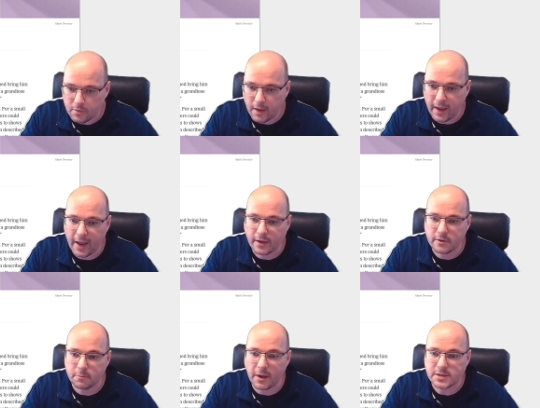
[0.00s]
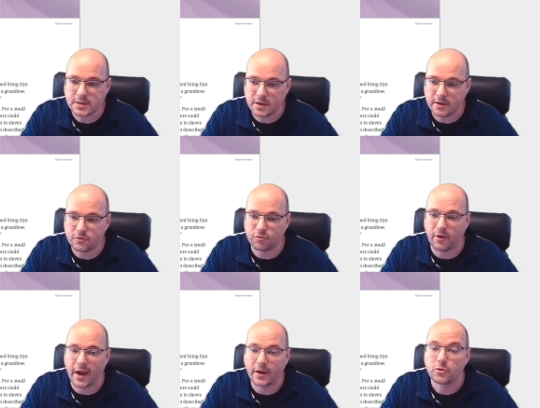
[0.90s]
and basically
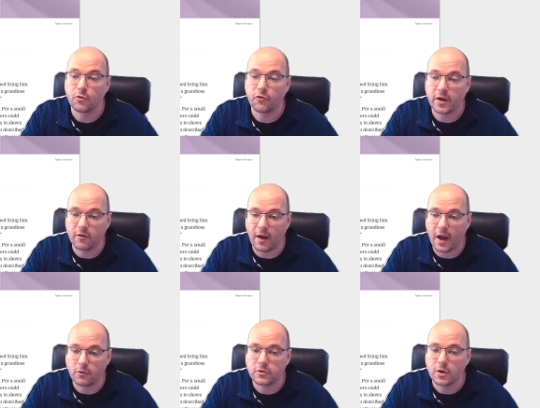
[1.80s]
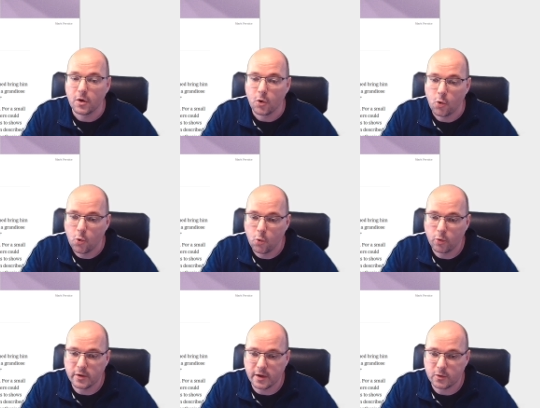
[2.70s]
trying to figure out who
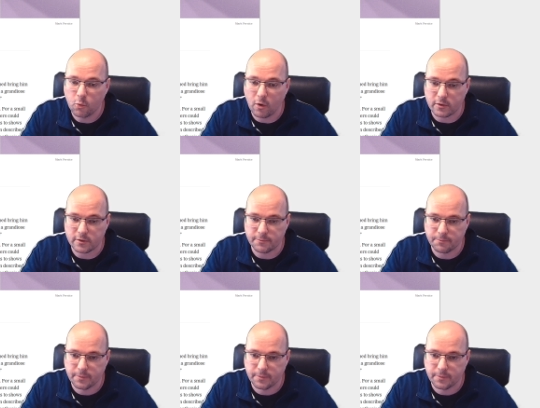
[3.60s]
did what.